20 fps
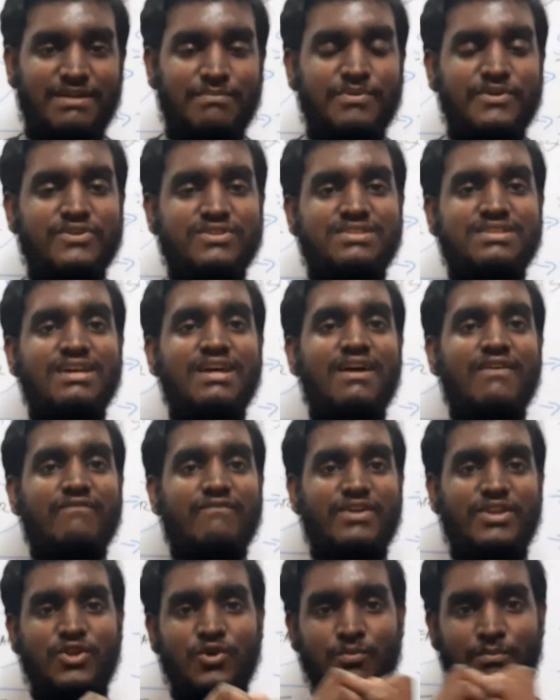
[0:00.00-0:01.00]
Because
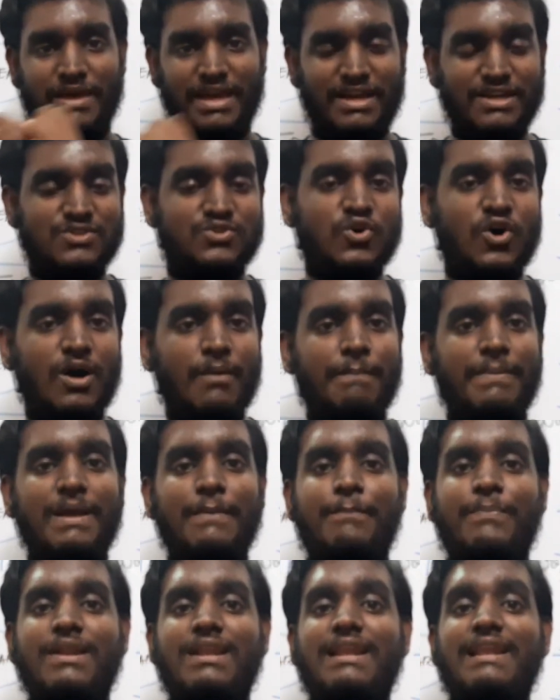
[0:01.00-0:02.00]
when you make a joke,
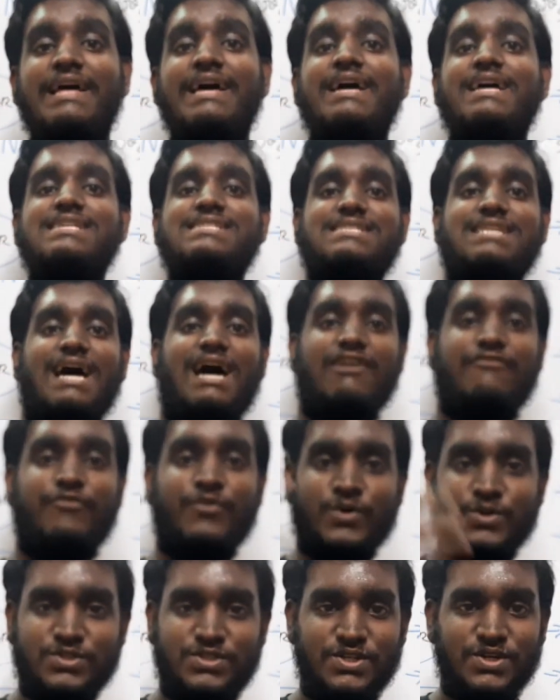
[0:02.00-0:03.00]
people start
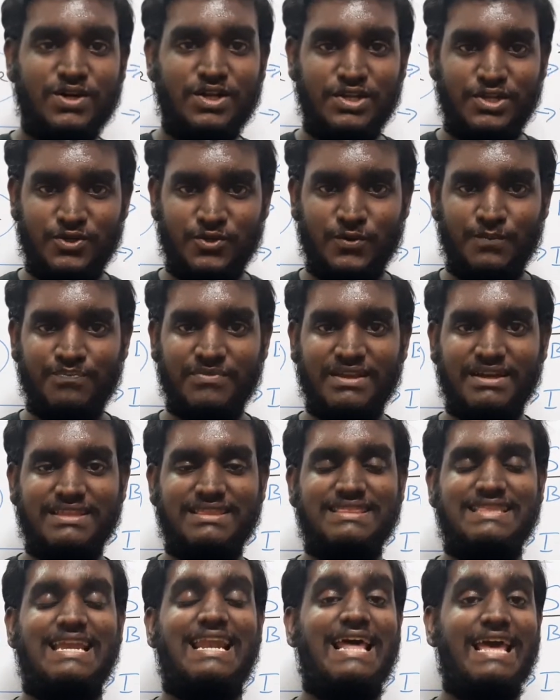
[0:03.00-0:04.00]
focusing on you.
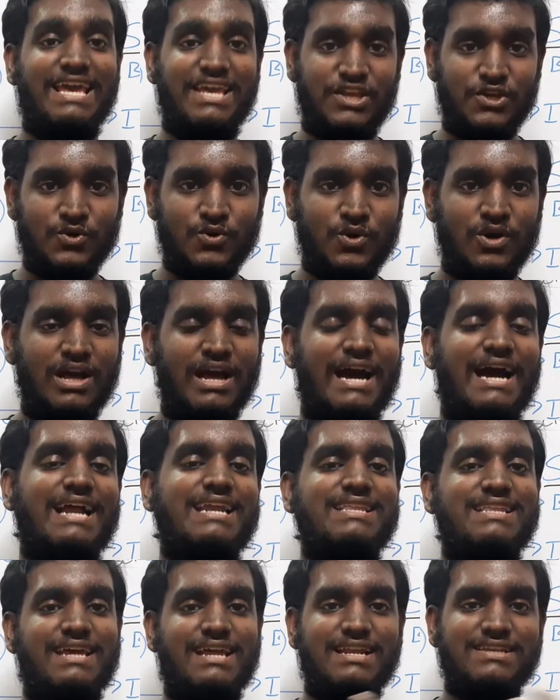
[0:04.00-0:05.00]
They like you
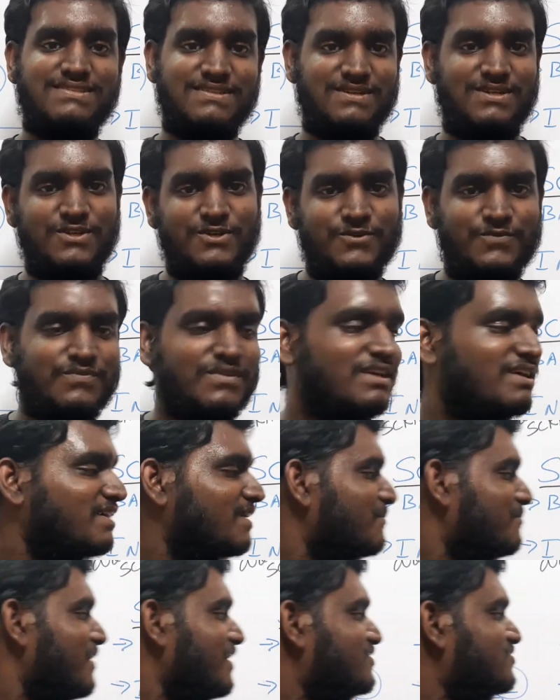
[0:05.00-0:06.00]
and they listen to you.
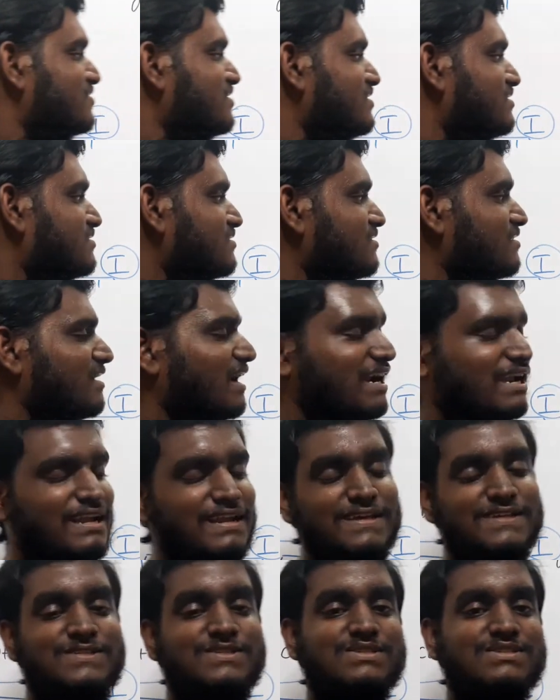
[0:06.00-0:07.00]
Make sure that at
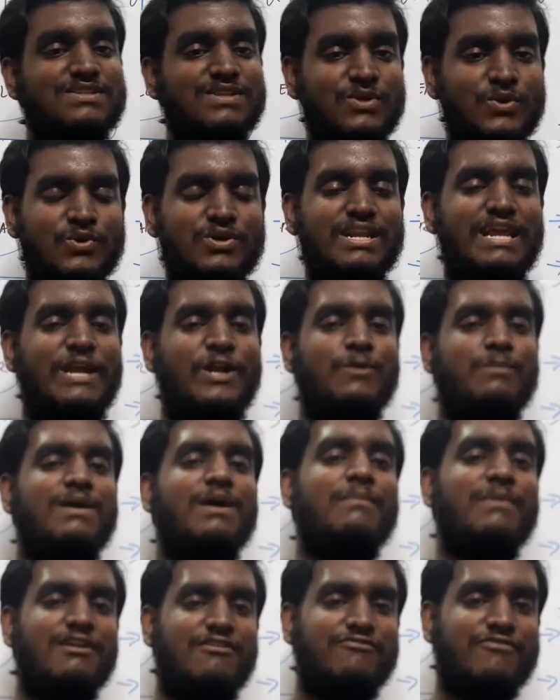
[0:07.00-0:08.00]
least you try to be a
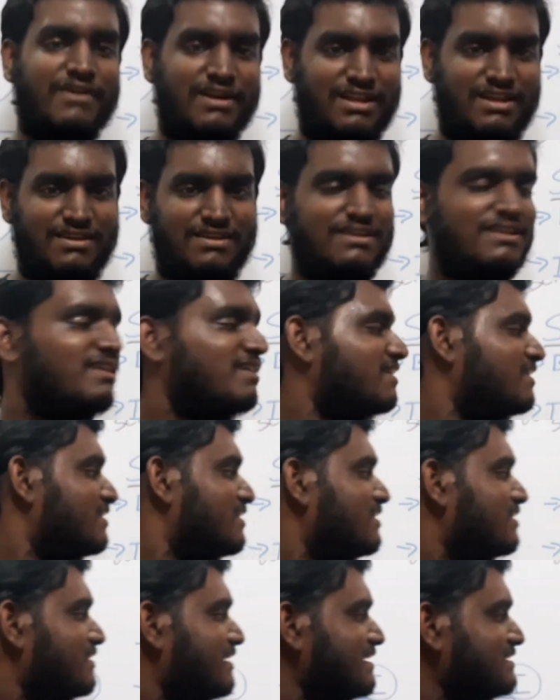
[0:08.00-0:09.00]
bit funny.
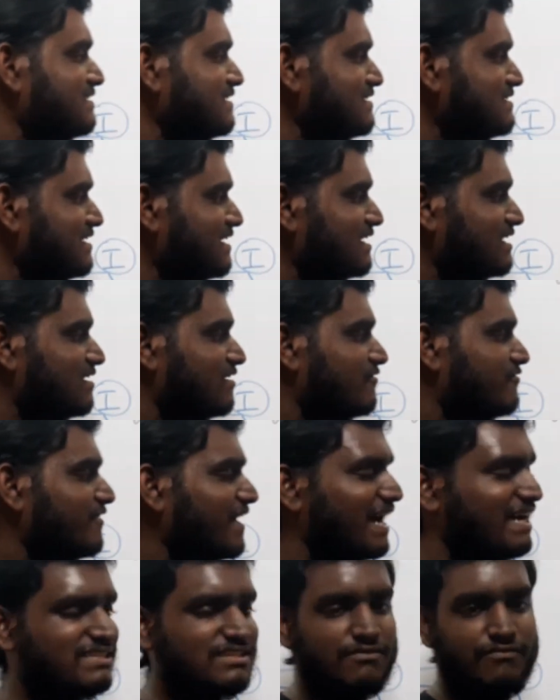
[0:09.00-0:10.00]
Next thing is that
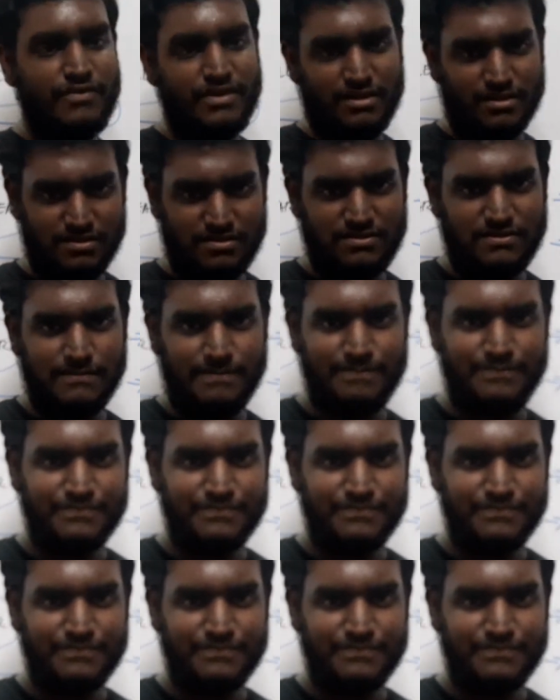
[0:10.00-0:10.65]
facts and figures.